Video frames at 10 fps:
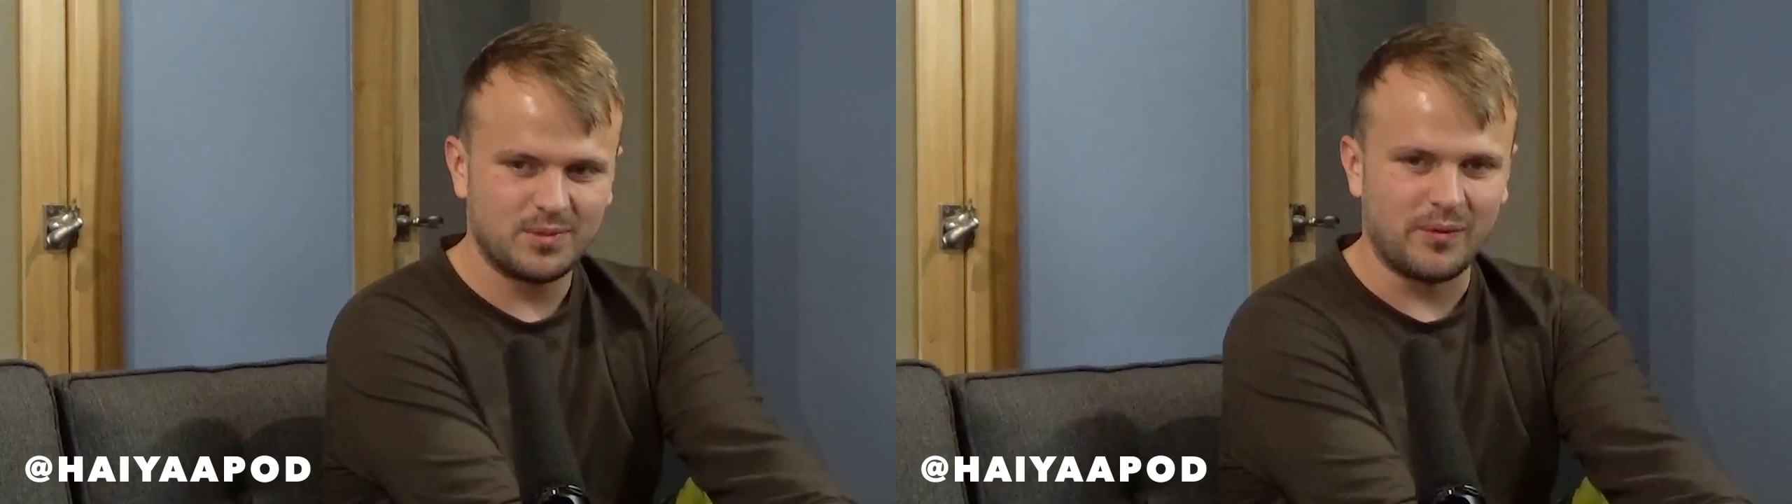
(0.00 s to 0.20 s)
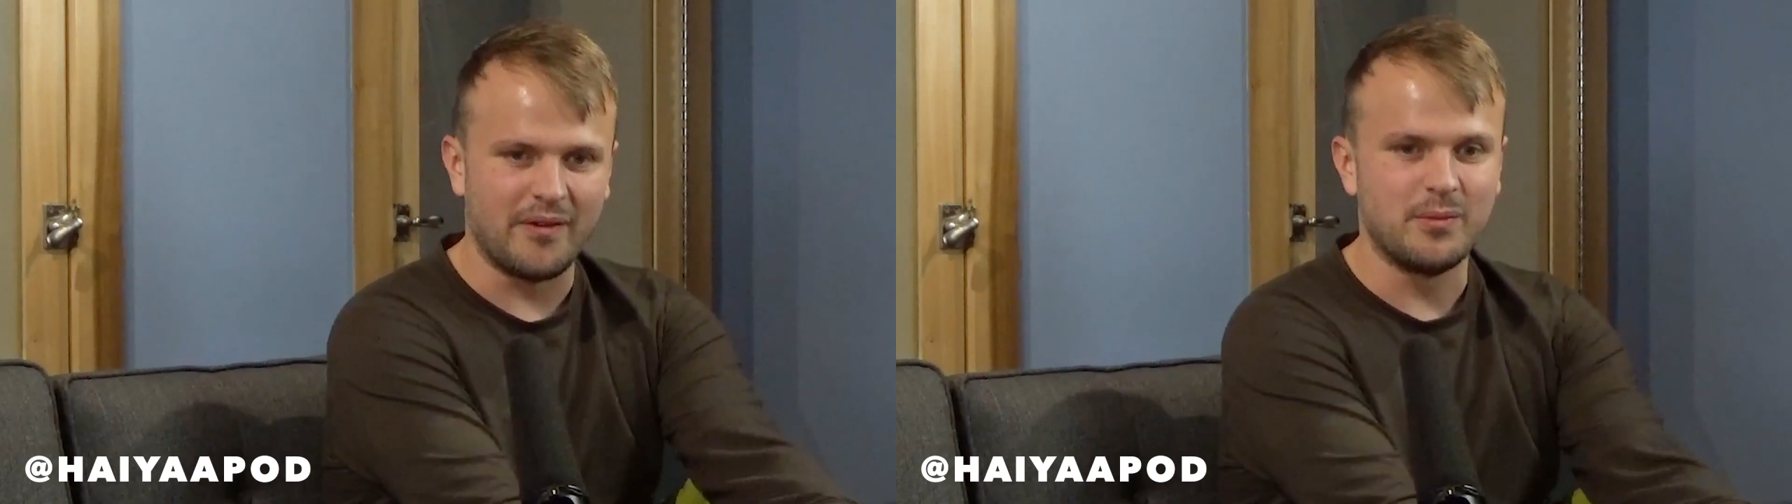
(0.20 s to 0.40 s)

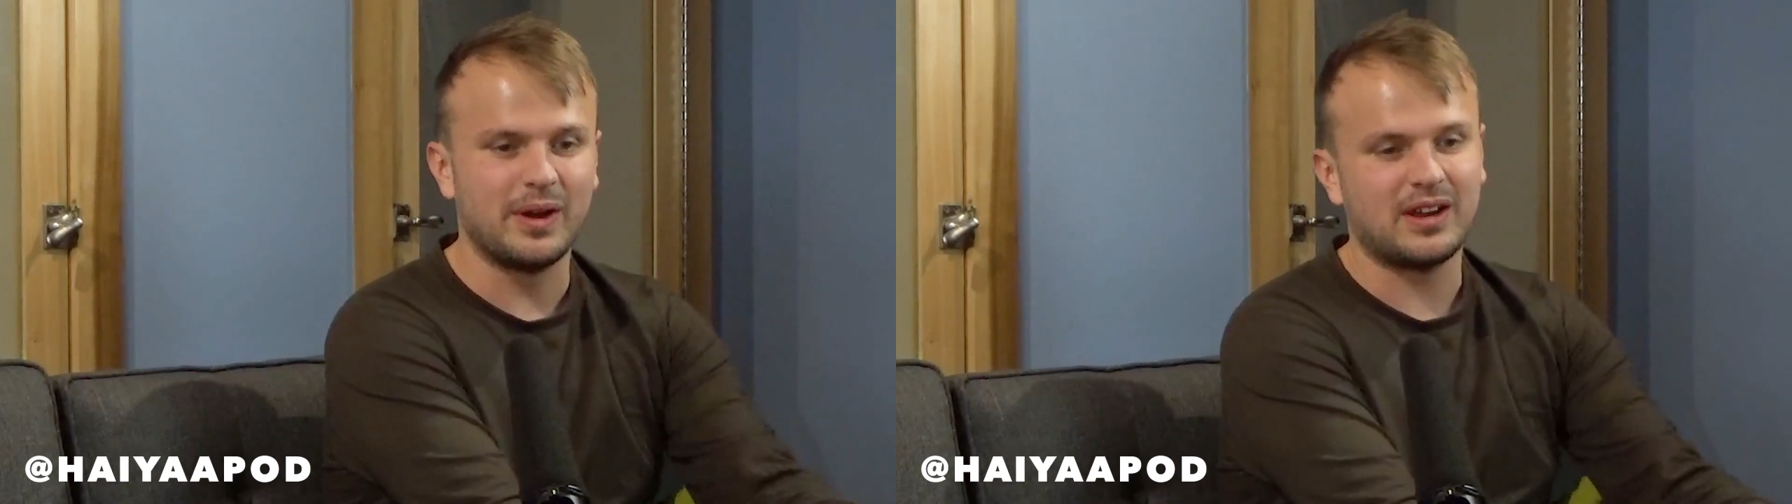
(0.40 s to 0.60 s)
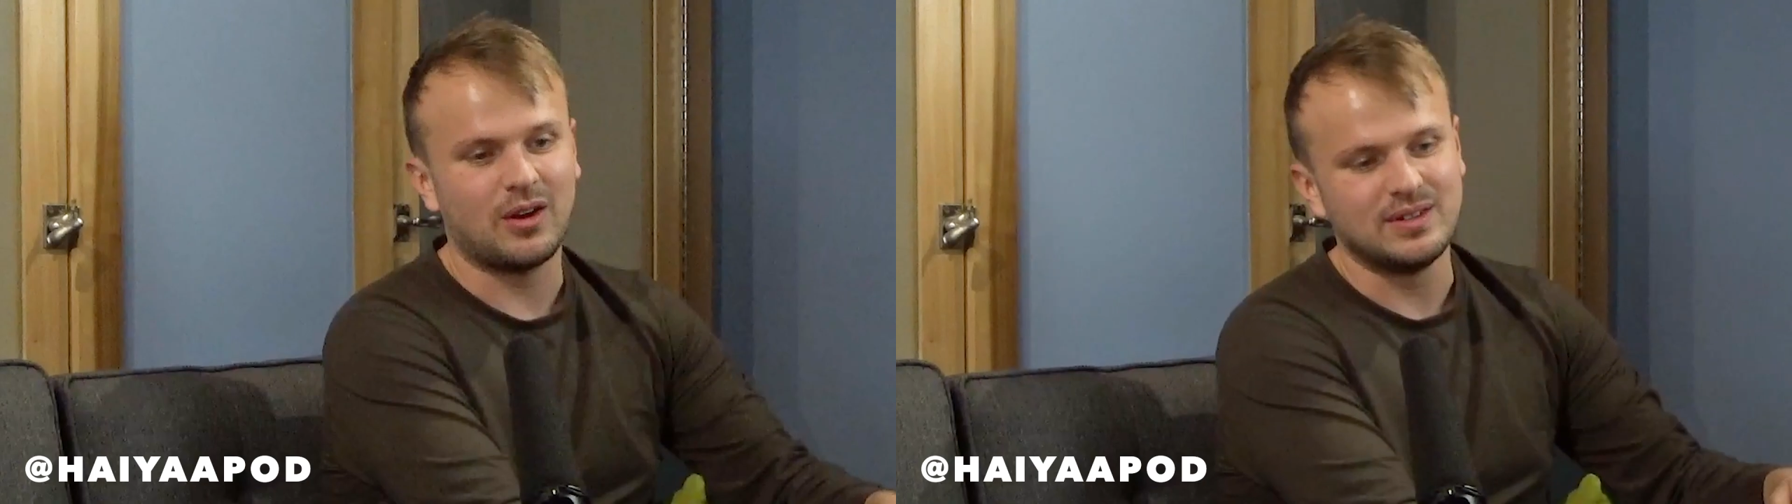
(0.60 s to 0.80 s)
When we
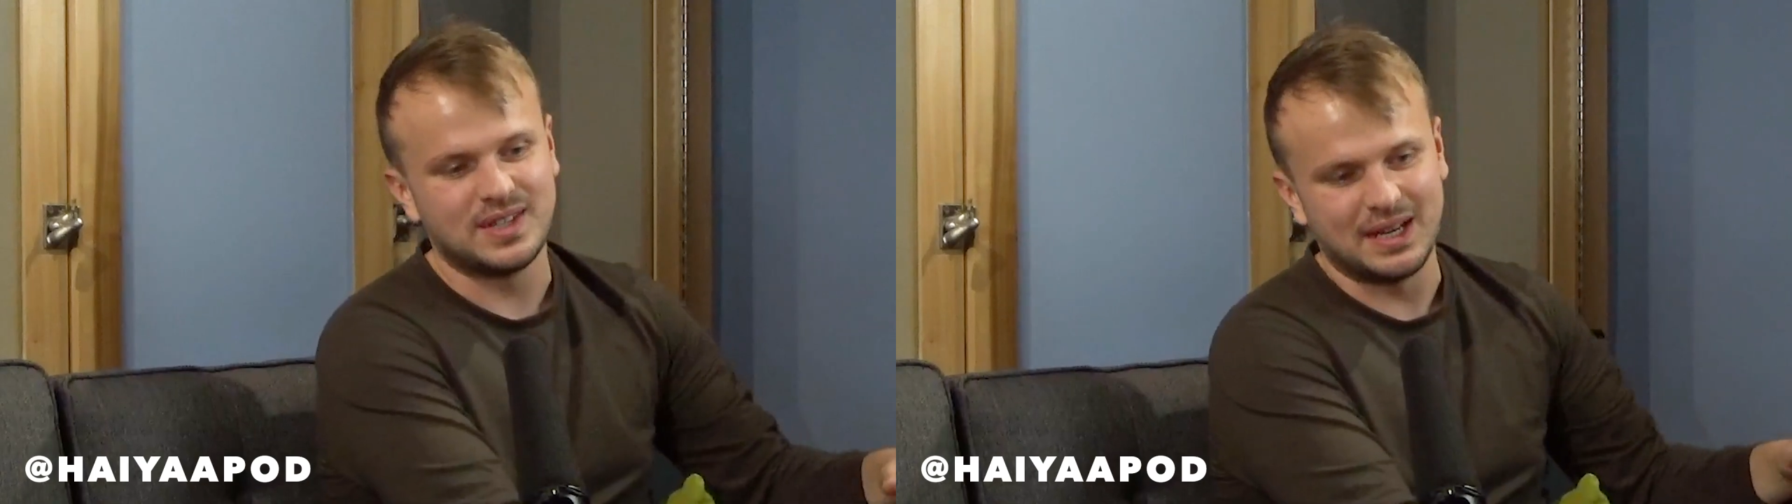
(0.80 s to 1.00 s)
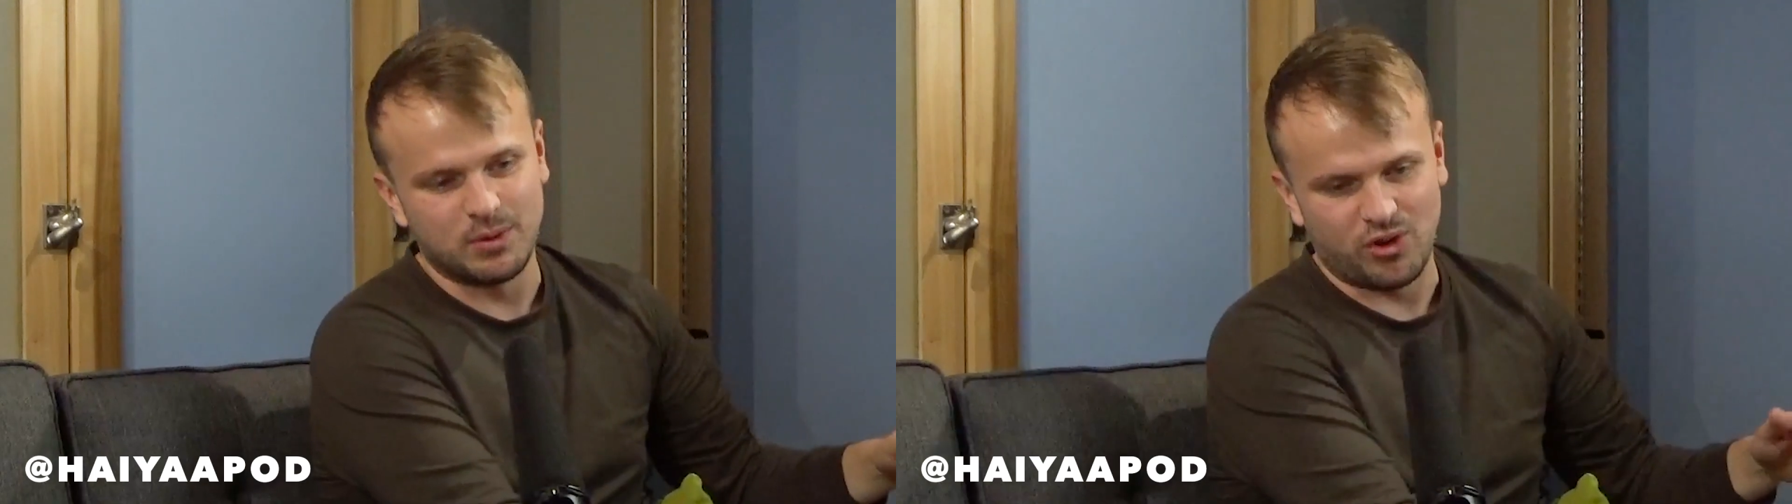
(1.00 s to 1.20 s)
got into
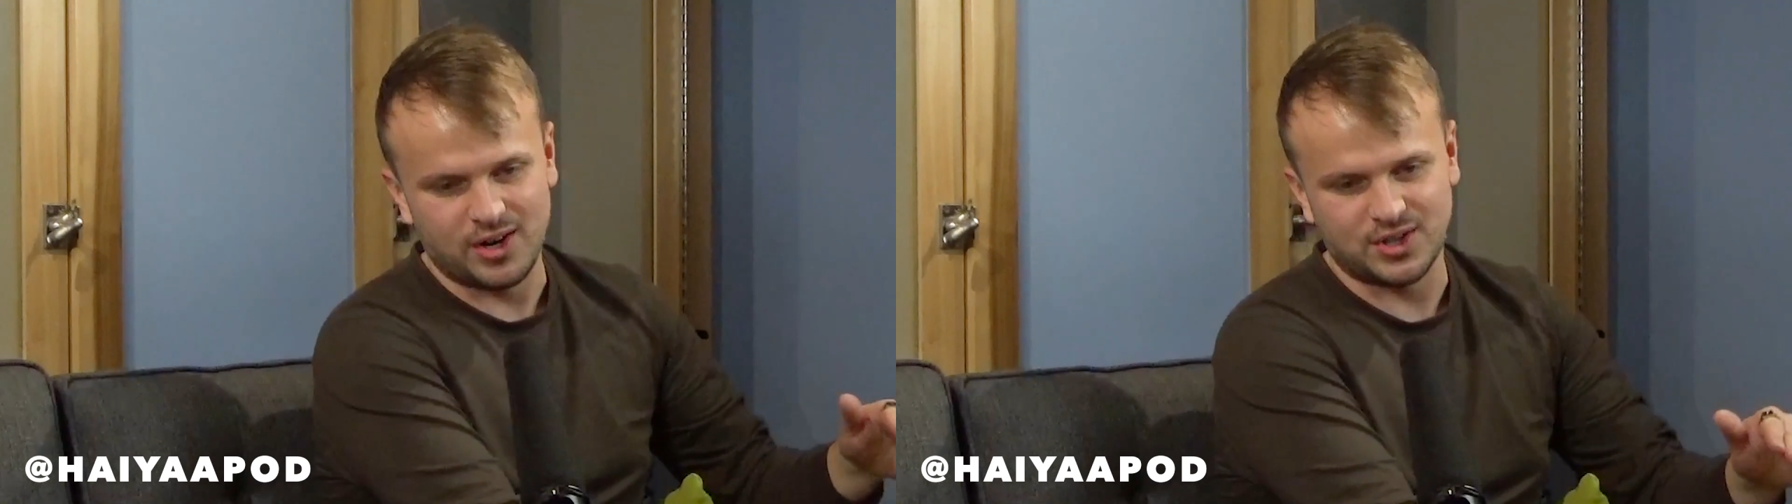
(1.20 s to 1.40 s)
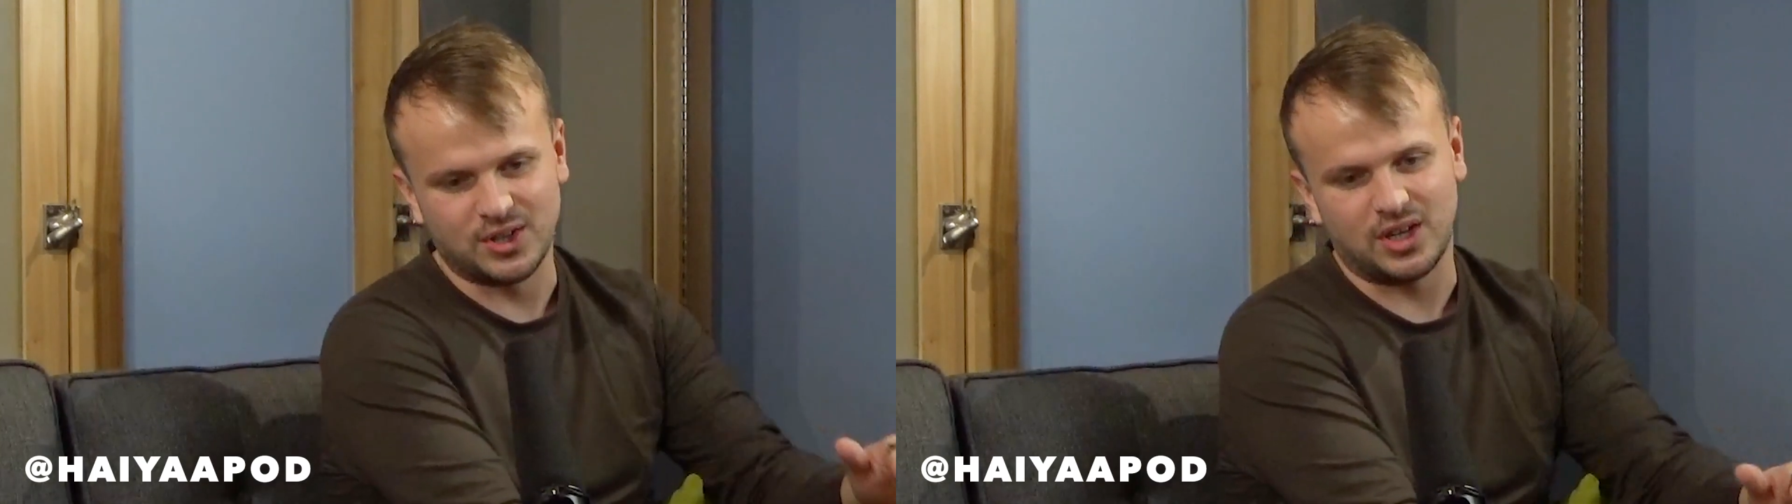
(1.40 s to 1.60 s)
the immigration